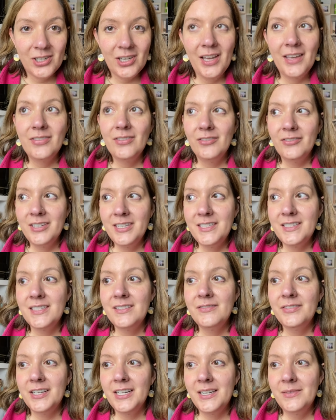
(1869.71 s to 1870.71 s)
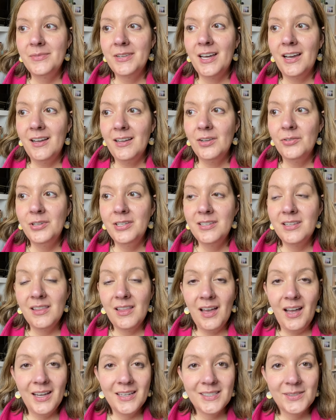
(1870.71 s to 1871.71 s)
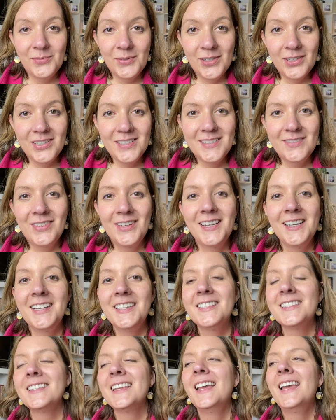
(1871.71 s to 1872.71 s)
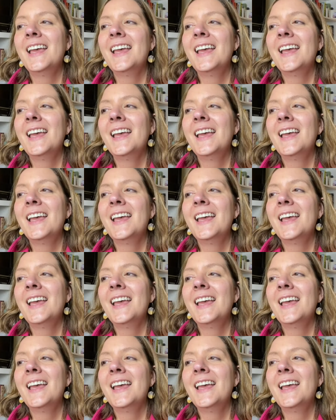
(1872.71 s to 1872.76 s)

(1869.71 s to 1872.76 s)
And the reason for him not going to the hospital is because,